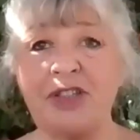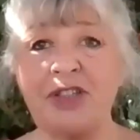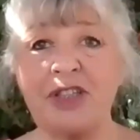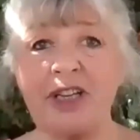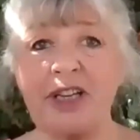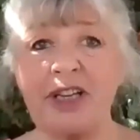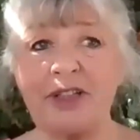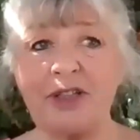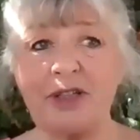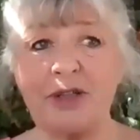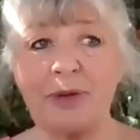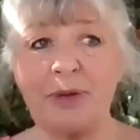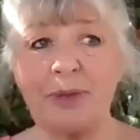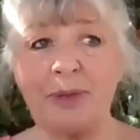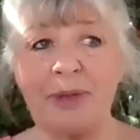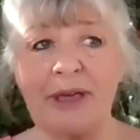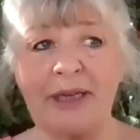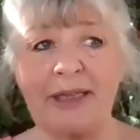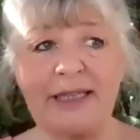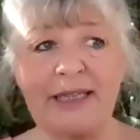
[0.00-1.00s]
due to go to a
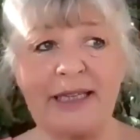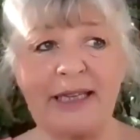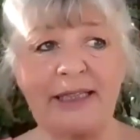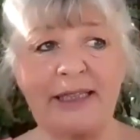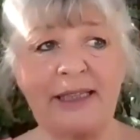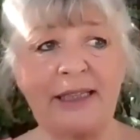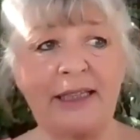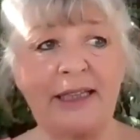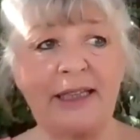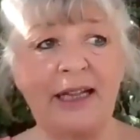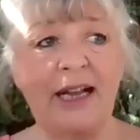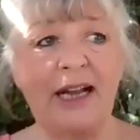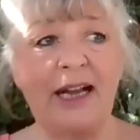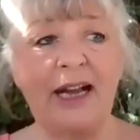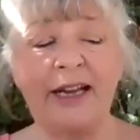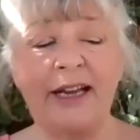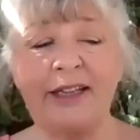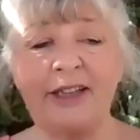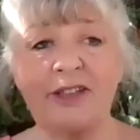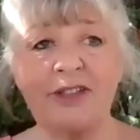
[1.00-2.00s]
meeting.
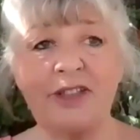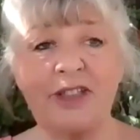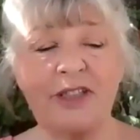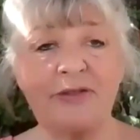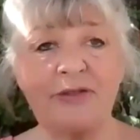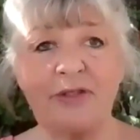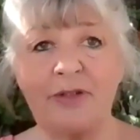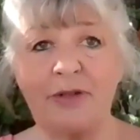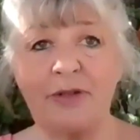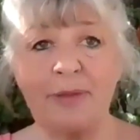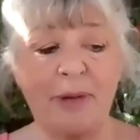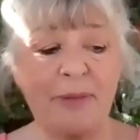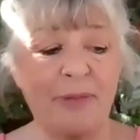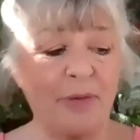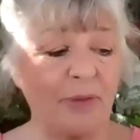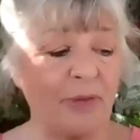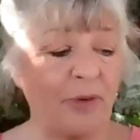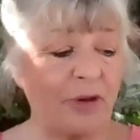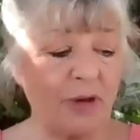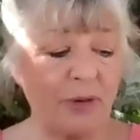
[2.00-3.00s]
I can't even remember
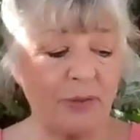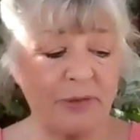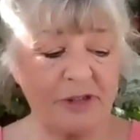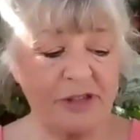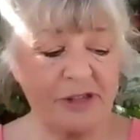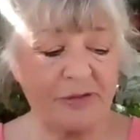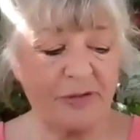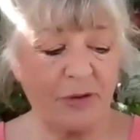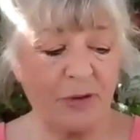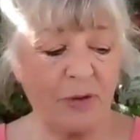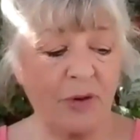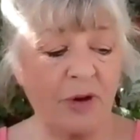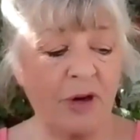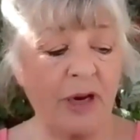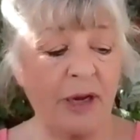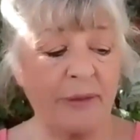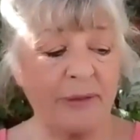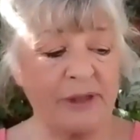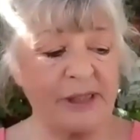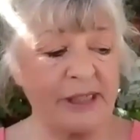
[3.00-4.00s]
what it was for. And
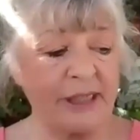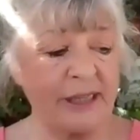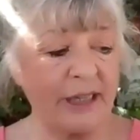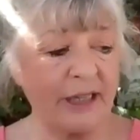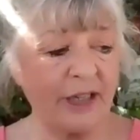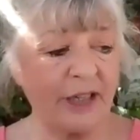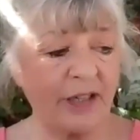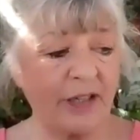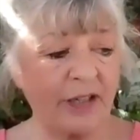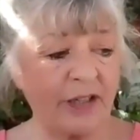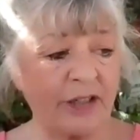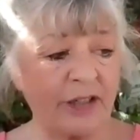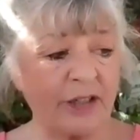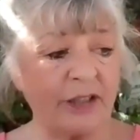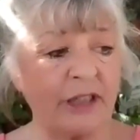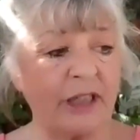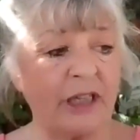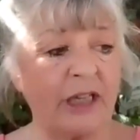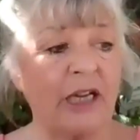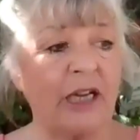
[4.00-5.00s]
I was in the car
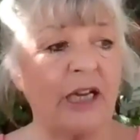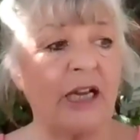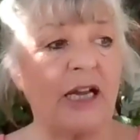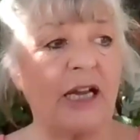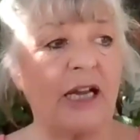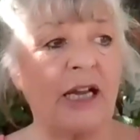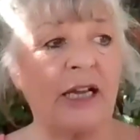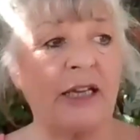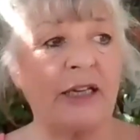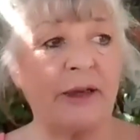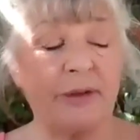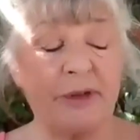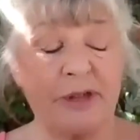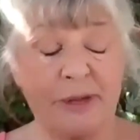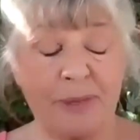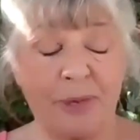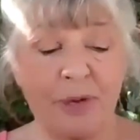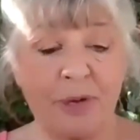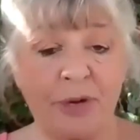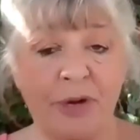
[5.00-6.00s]
and it was
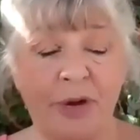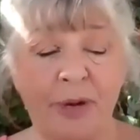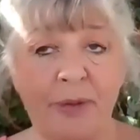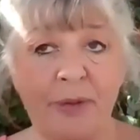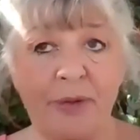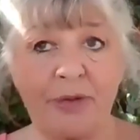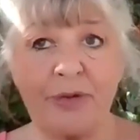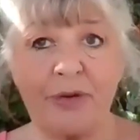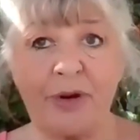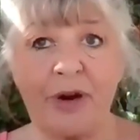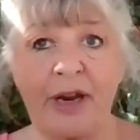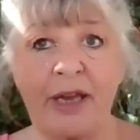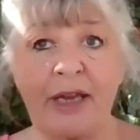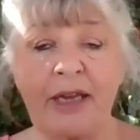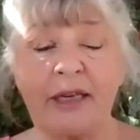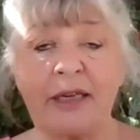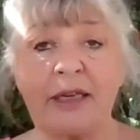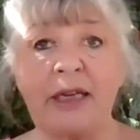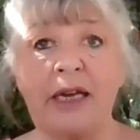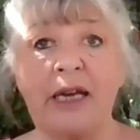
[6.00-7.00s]
pouring with
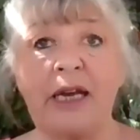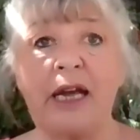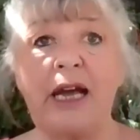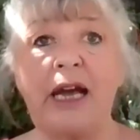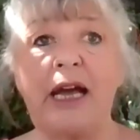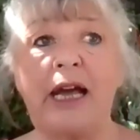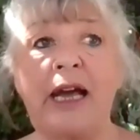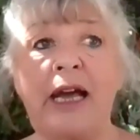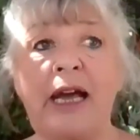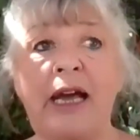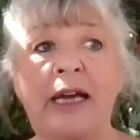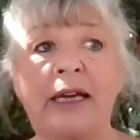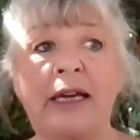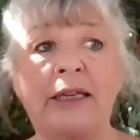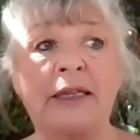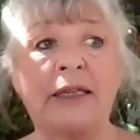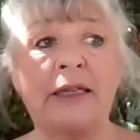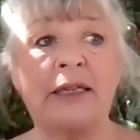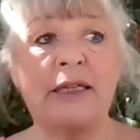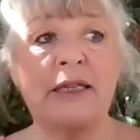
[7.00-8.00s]
rain.
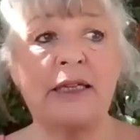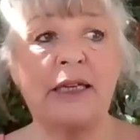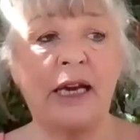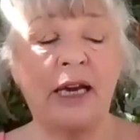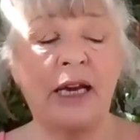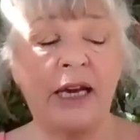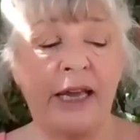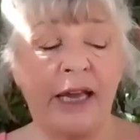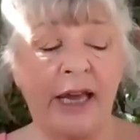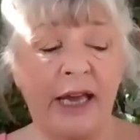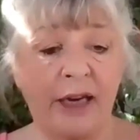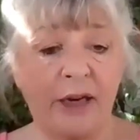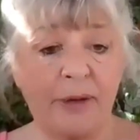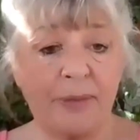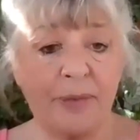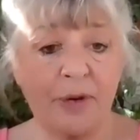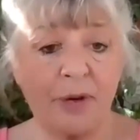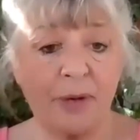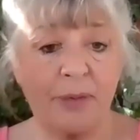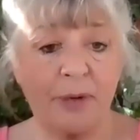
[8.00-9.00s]
And I had a
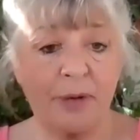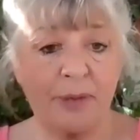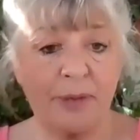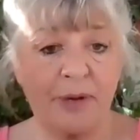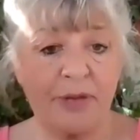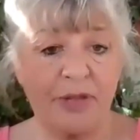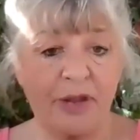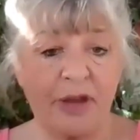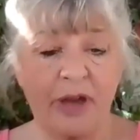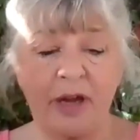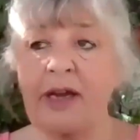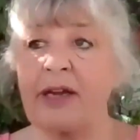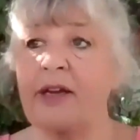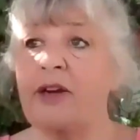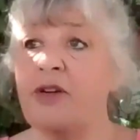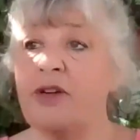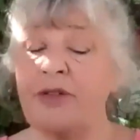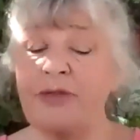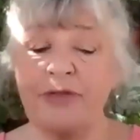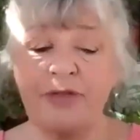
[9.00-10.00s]
problem I
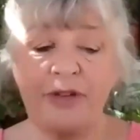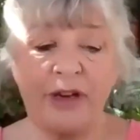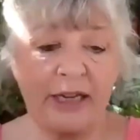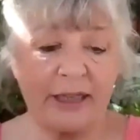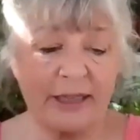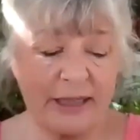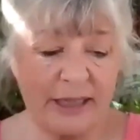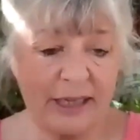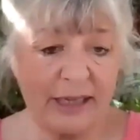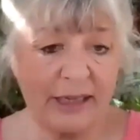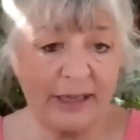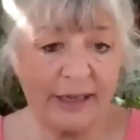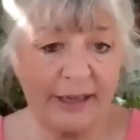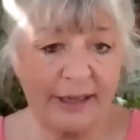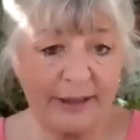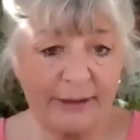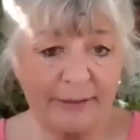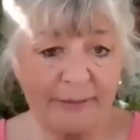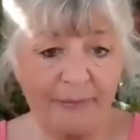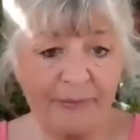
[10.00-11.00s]
got a flat
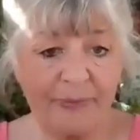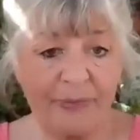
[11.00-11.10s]
tire.